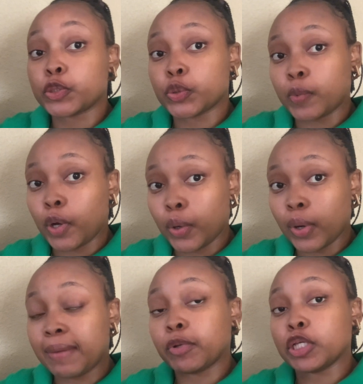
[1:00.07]
tomorrow
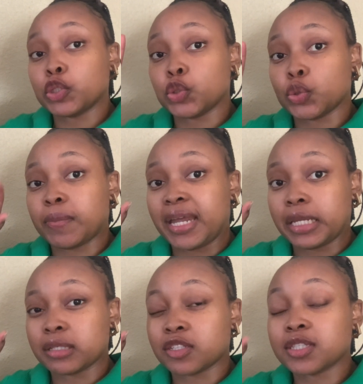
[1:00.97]
I'm going to do my
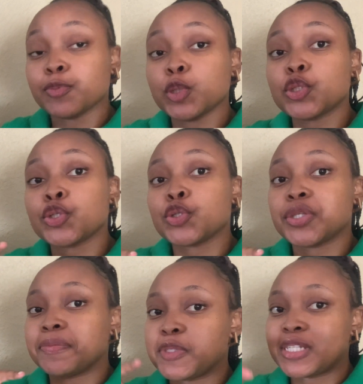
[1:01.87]
nails. I'm supposed to do
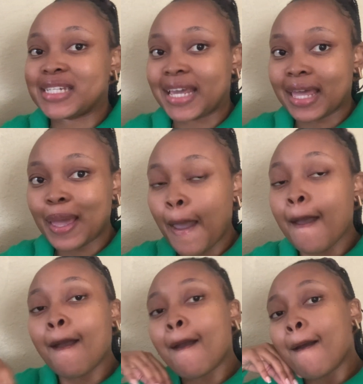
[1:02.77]
them today,
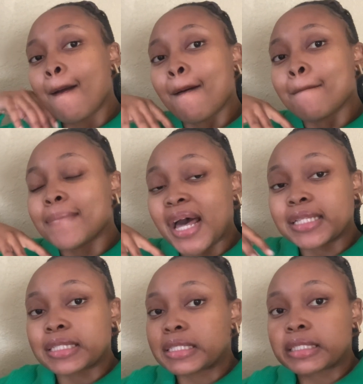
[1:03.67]

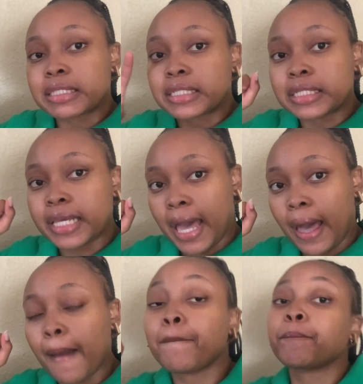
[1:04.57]
but yeah.
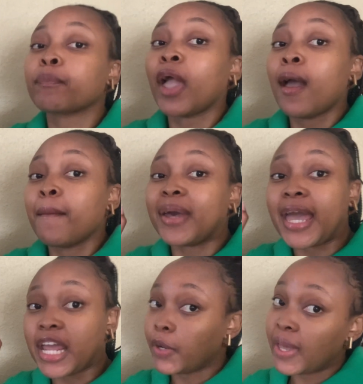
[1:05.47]
But
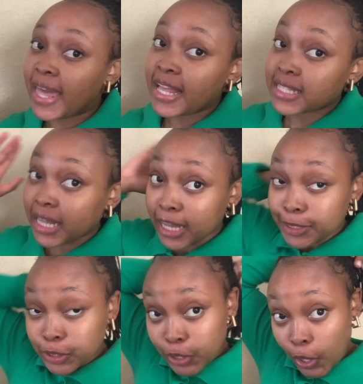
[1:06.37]
anyways,
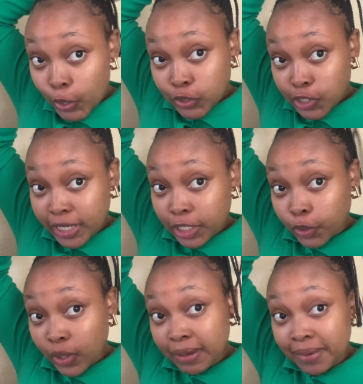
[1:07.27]
let's go so I can
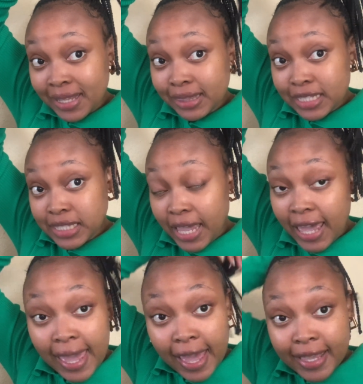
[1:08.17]
go and plait this
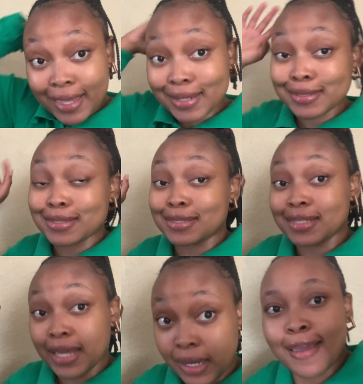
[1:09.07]
hair, get it
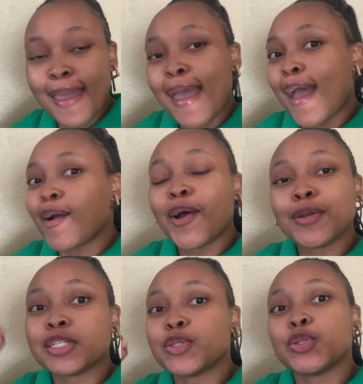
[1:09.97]
done. I can't
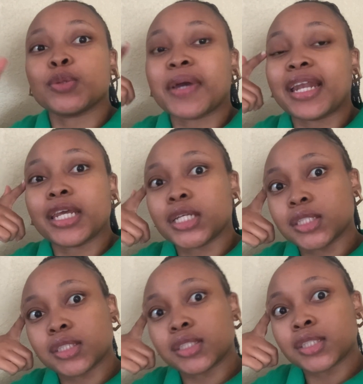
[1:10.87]
wait to do my
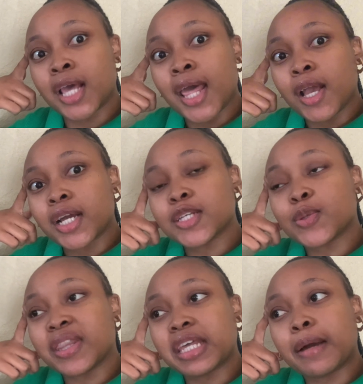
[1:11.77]
nails because
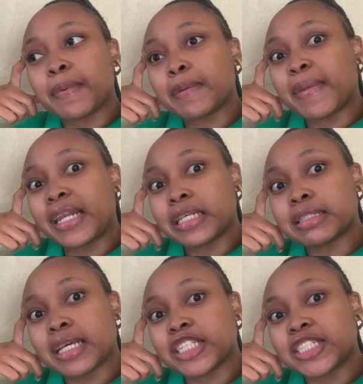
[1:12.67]
one thing about my nail
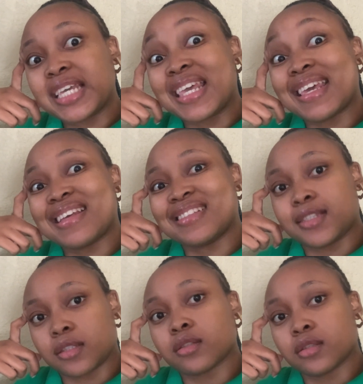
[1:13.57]
tech, she eats.